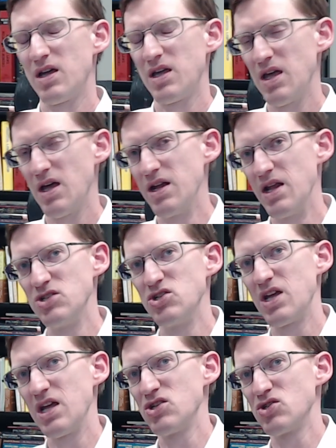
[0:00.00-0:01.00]
an
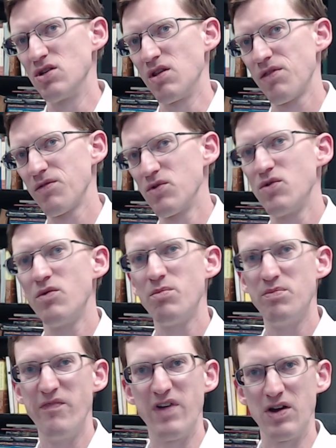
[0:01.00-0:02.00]
education through
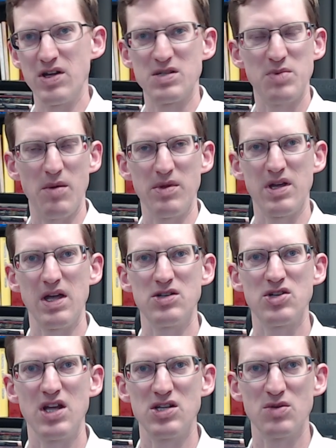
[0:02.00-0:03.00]
various public
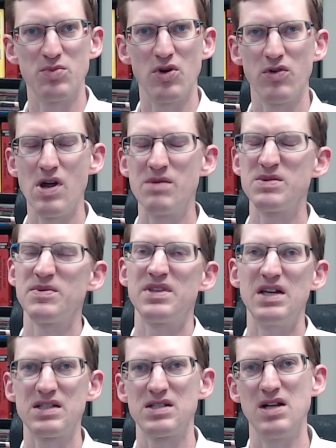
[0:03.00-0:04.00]
education programs, but
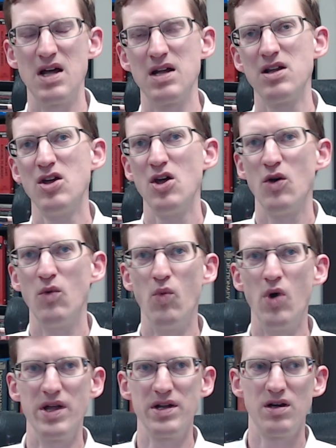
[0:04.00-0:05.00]
that's not
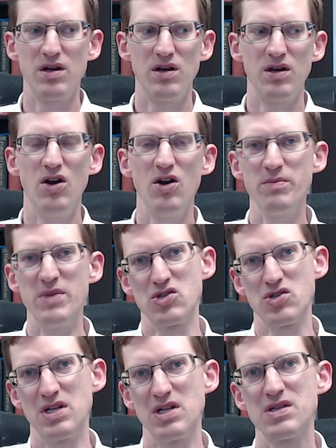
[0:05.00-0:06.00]
what our
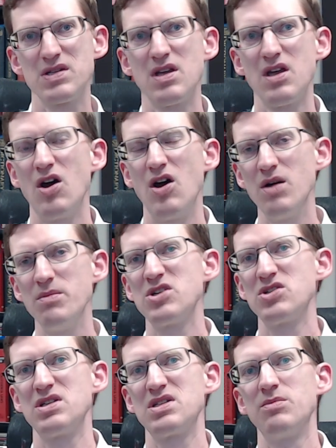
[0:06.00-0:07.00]
mission is. Our mission
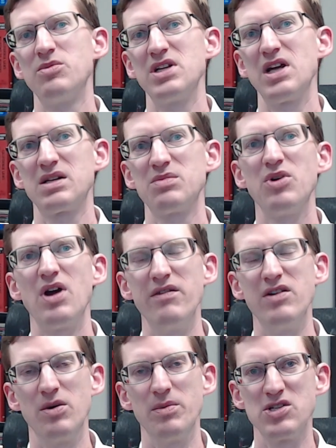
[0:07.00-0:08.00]
is to protect private
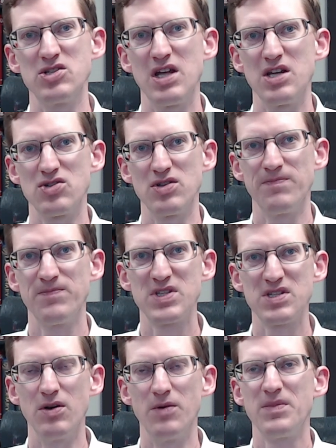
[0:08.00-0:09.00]
home education.
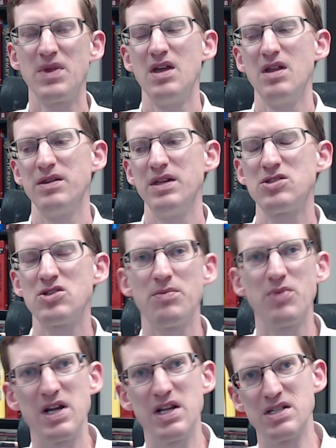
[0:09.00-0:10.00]
So let's jump
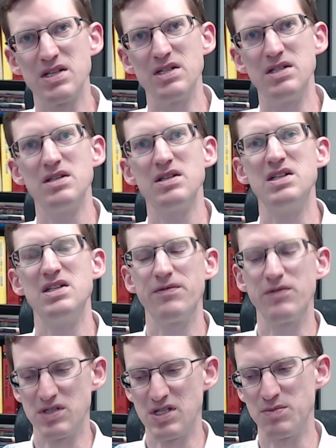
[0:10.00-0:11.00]
right into the
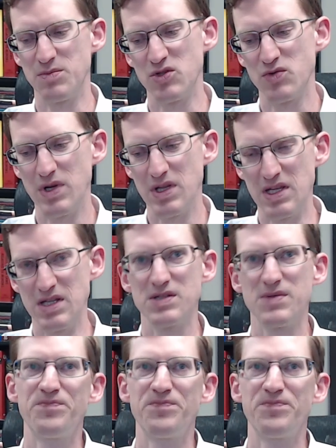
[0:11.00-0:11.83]
differences between these.